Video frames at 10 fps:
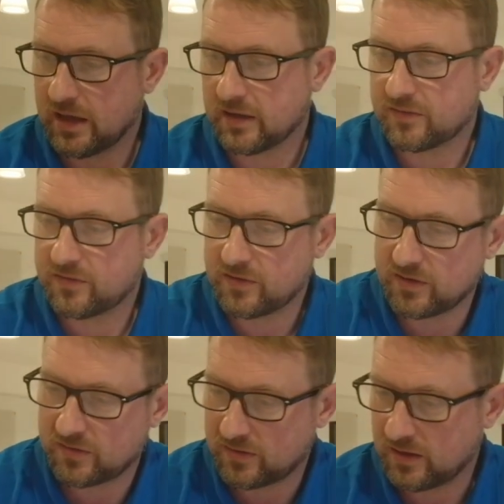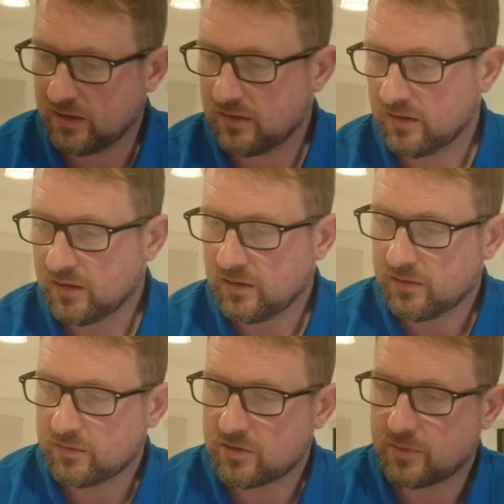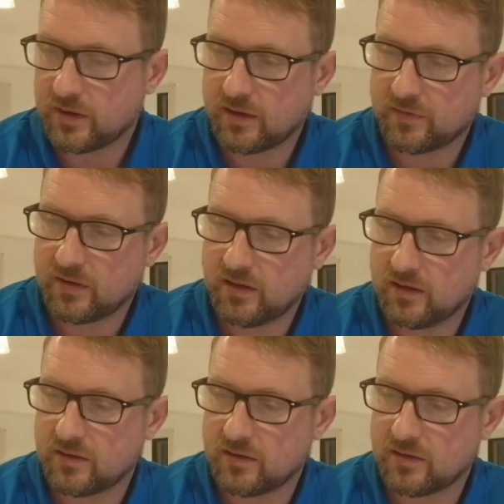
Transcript: X13, which we have here.